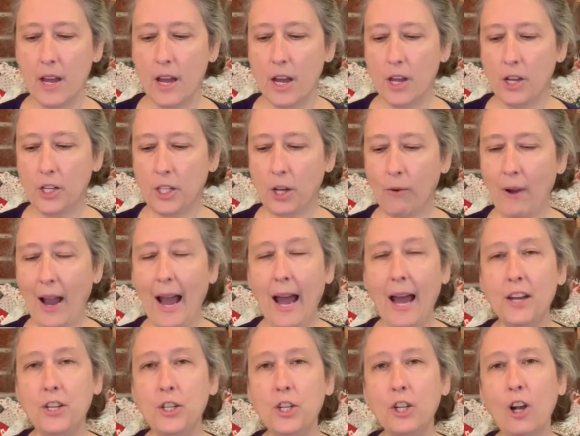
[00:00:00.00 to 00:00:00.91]
So
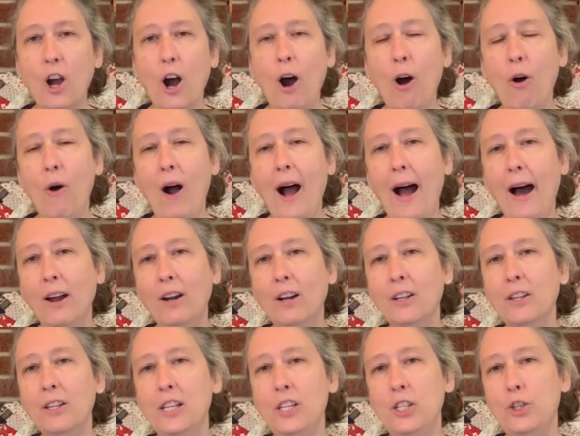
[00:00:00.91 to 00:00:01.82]
as you go out
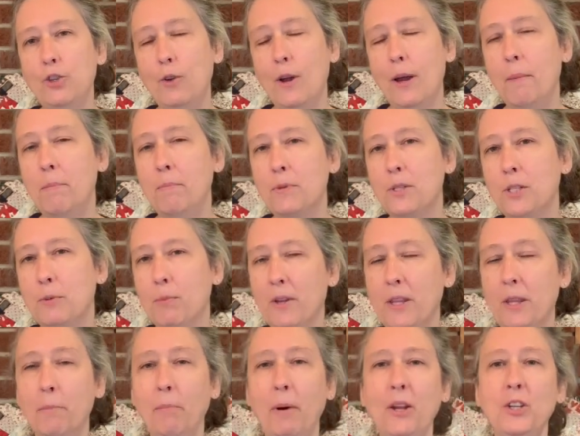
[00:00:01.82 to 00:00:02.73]
on these trips
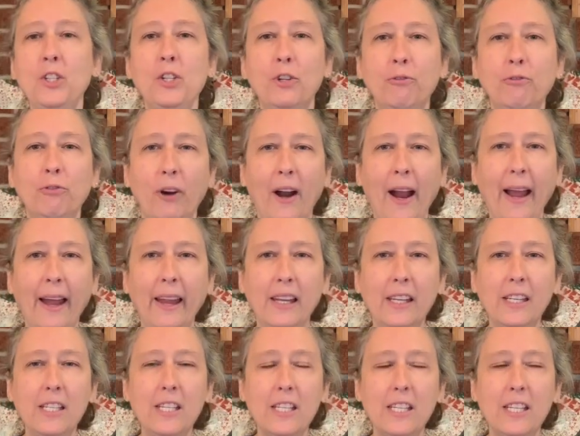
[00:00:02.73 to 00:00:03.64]
with a bunch of
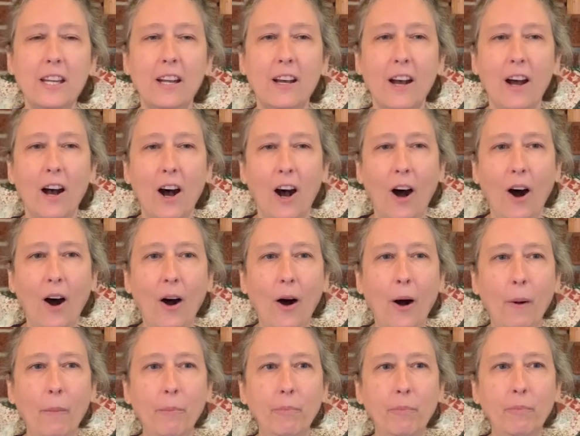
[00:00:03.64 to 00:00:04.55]
friends, you
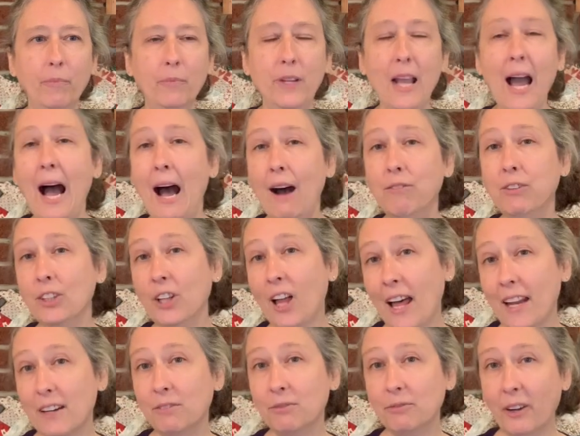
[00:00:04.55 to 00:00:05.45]
have a
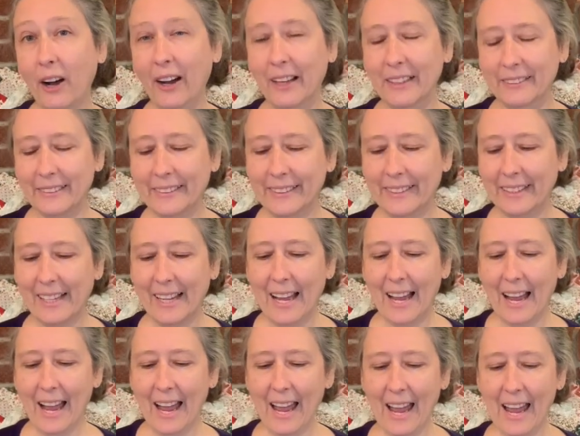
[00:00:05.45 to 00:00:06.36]
lot of fun.
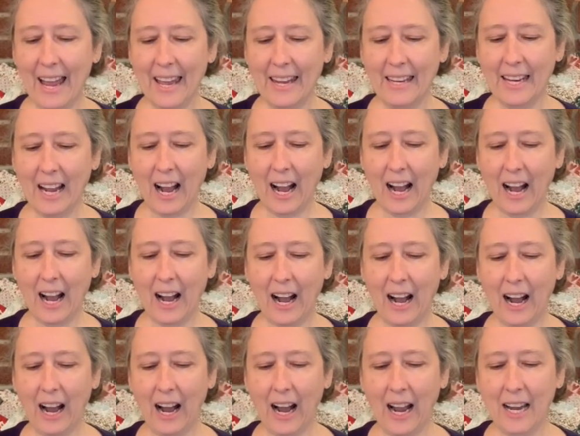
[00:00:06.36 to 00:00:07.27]
And
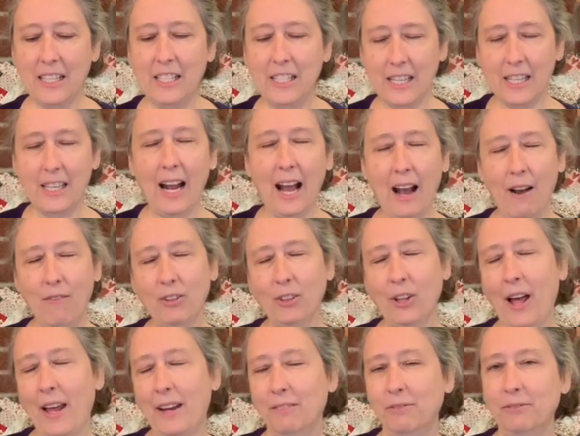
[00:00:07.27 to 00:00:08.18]
I did have a
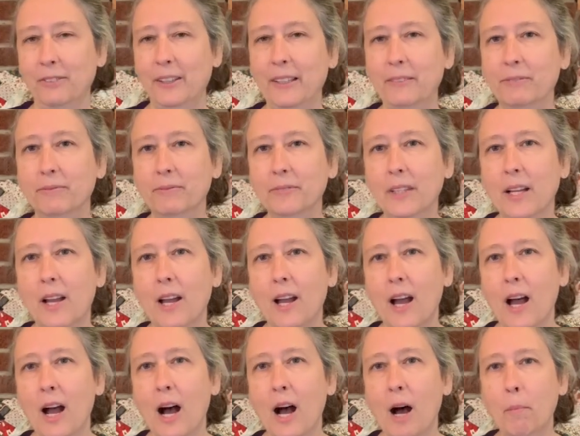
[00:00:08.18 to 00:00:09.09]
lot of fun.
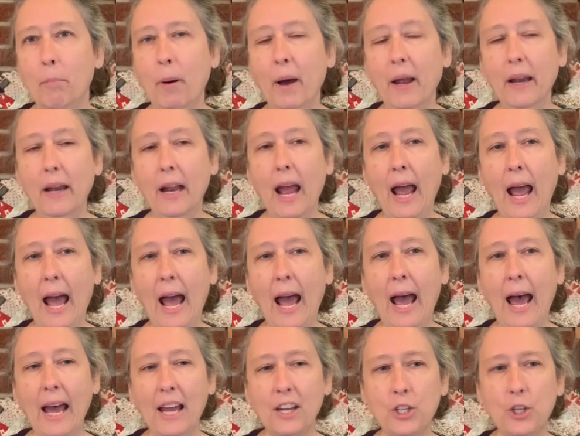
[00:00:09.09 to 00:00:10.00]
But
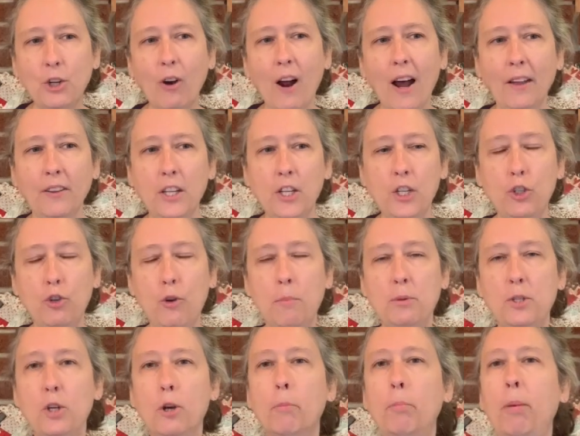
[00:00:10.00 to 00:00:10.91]
as you're on these
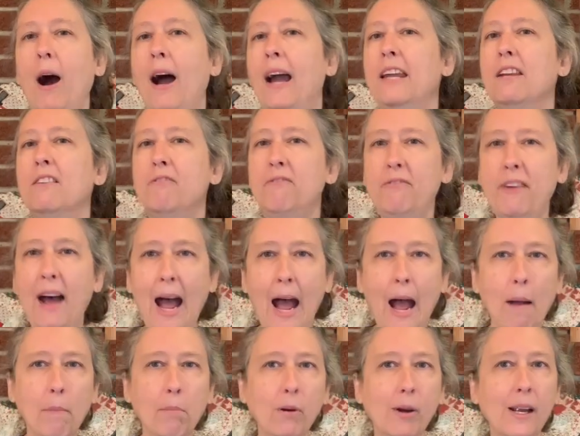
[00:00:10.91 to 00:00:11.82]
trips, you're buying
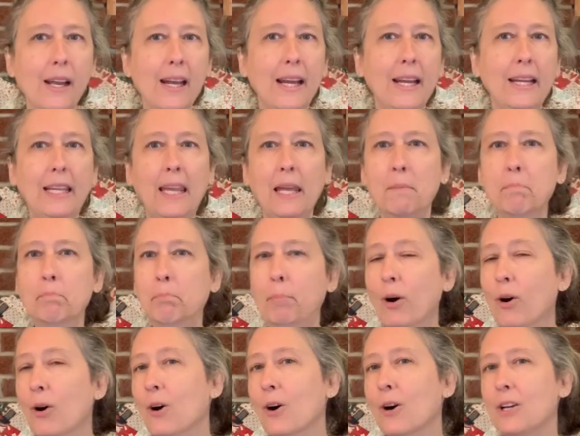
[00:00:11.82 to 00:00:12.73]
fabric and
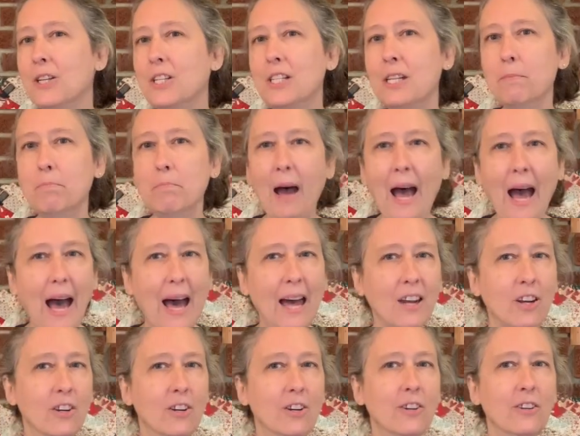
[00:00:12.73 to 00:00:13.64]
books and
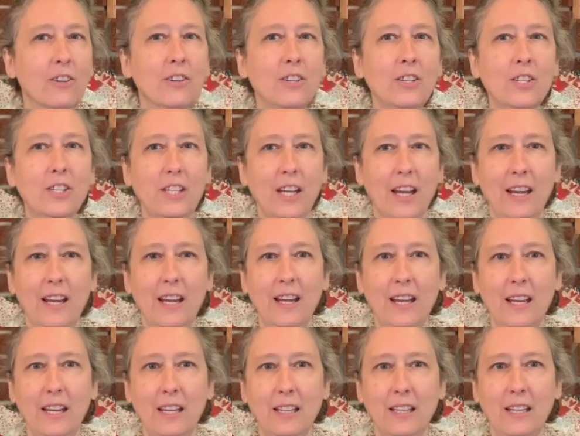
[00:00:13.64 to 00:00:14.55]
patterns
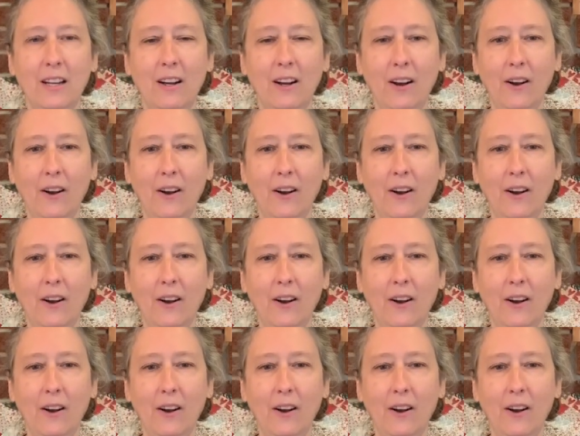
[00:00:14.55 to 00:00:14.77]
and,